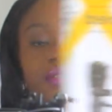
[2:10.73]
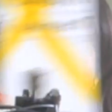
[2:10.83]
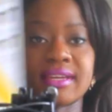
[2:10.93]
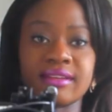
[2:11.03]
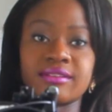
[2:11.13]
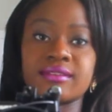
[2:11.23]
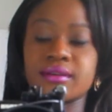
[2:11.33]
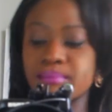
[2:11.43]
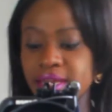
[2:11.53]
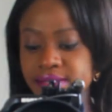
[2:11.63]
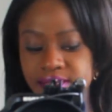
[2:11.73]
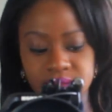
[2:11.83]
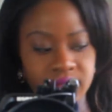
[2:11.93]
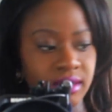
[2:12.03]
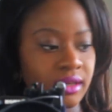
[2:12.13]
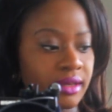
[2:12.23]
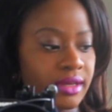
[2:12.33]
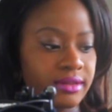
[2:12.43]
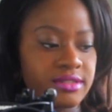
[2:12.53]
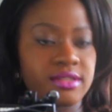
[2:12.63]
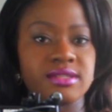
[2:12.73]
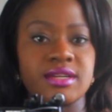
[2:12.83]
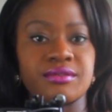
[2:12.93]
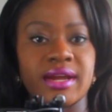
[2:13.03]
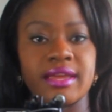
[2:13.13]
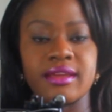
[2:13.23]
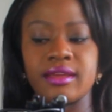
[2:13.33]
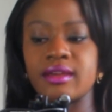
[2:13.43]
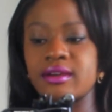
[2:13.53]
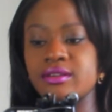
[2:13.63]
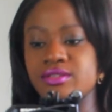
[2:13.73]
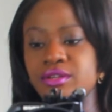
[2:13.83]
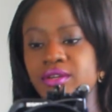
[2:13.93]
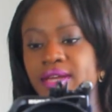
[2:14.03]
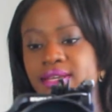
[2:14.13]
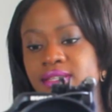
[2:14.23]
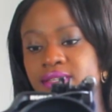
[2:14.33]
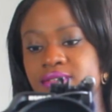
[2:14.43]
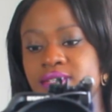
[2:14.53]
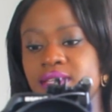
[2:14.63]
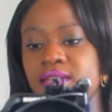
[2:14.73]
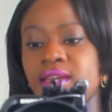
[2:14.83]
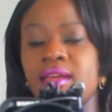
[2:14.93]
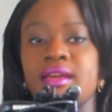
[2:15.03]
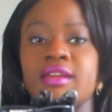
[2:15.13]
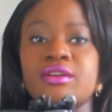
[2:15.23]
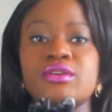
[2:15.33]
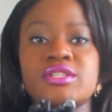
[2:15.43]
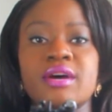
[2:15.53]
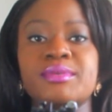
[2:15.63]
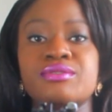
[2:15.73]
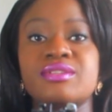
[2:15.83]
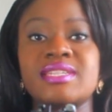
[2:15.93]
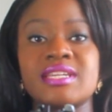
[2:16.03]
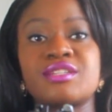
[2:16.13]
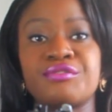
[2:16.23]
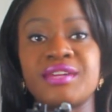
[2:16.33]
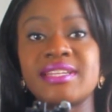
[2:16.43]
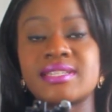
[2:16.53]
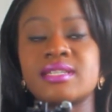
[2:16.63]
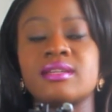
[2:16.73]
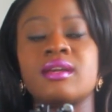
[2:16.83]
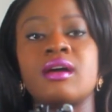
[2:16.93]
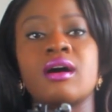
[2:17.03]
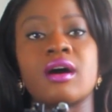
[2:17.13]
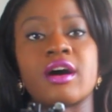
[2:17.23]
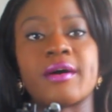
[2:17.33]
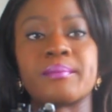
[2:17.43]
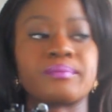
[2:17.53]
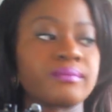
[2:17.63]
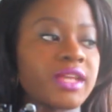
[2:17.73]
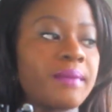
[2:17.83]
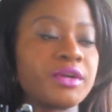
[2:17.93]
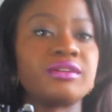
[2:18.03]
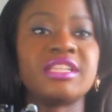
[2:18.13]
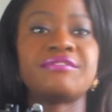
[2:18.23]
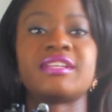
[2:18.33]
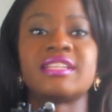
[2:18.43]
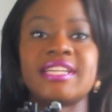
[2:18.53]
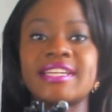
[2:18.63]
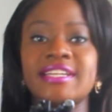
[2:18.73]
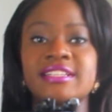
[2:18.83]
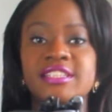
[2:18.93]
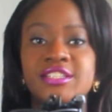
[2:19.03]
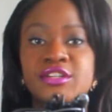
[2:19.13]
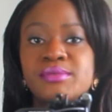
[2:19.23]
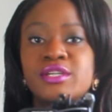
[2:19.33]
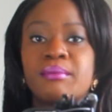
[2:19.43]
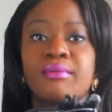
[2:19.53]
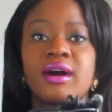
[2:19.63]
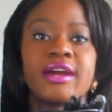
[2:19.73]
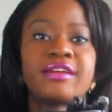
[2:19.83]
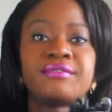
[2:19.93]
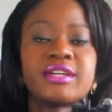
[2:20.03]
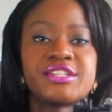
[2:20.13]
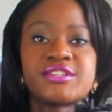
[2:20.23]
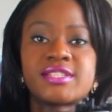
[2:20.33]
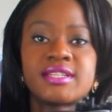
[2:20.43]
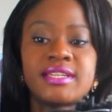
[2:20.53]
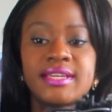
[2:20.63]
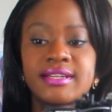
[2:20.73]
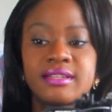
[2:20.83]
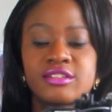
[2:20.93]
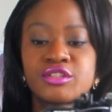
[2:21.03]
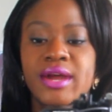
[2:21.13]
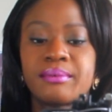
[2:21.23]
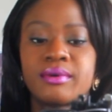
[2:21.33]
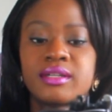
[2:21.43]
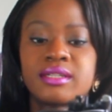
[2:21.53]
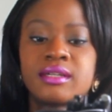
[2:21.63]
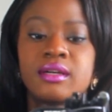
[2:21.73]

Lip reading: Like, it's amazing. And this is it right here, so you guys can see it goes up to 6 feet. I'm gonna leave the link in the description bar if you're interested in getting a tripod.